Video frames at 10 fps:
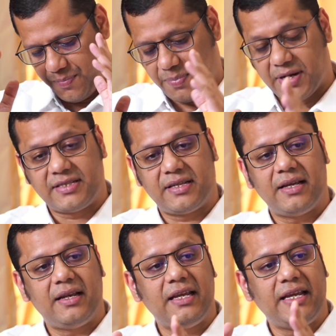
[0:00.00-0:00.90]

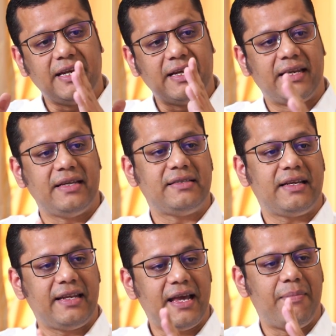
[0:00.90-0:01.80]
personally
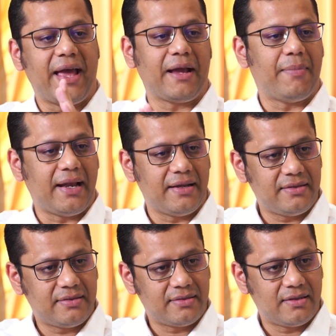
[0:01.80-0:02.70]
increasing their bank
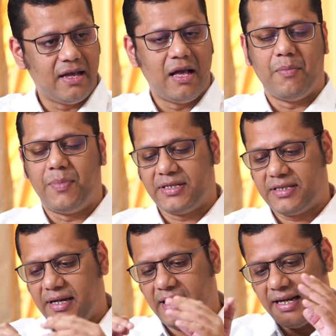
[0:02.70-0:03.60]
balance,
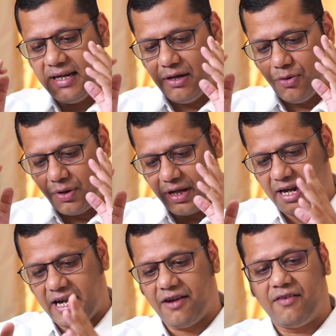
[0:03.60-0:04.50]
personally looking
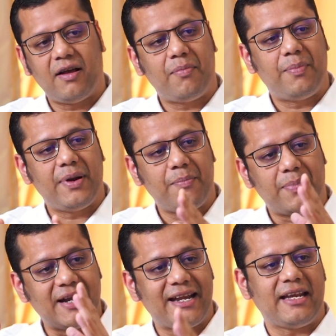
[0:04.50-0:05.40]
at development
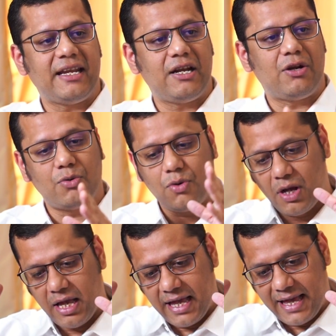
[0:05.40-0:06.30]
pertaining to
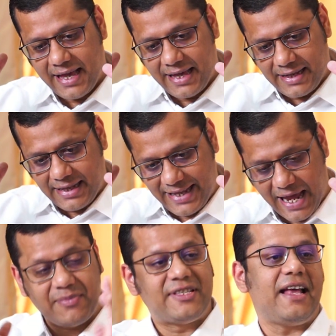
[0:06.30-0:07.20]

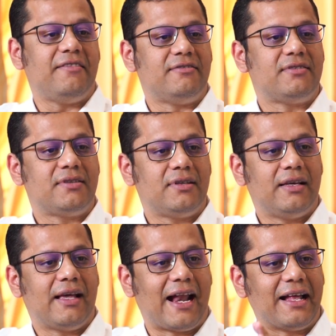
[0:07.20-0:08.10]
themselves
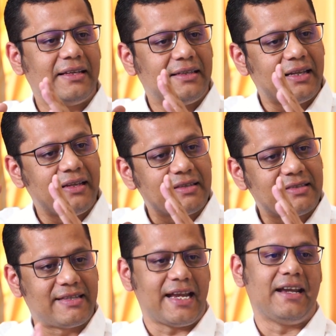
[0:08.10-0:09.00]
rather than the
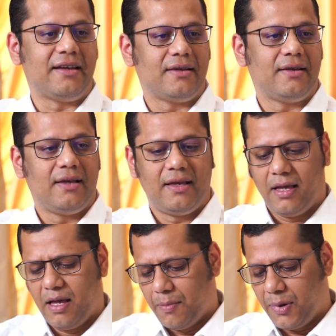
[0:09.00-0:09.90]
state.
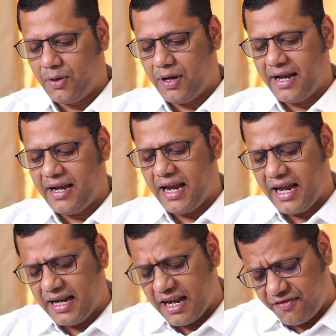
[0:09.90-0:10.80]
Because
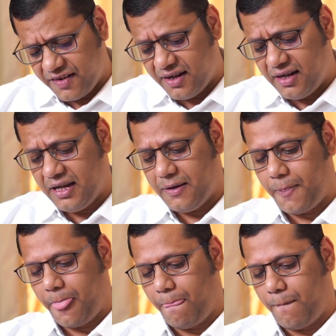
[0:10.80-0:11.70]
and definitely
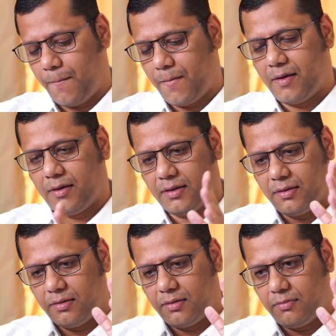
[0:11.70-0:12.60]

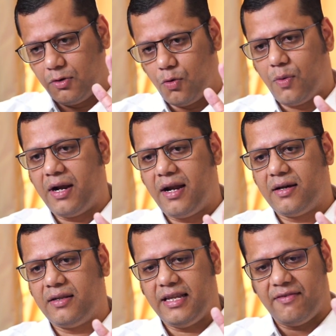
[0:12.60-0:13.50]
no
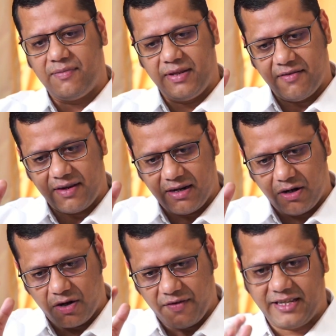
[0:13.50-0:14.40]
wonder there were a
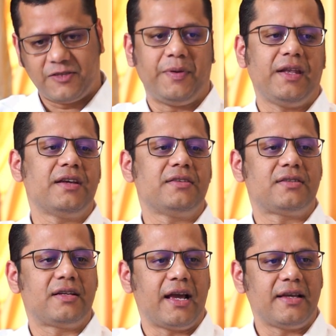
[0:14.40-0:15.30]
lot of
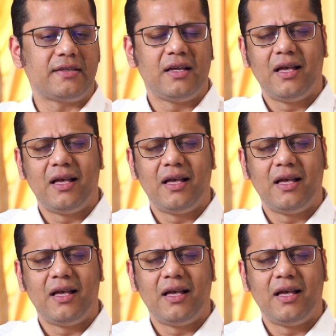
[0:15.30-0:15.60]
experienced guys.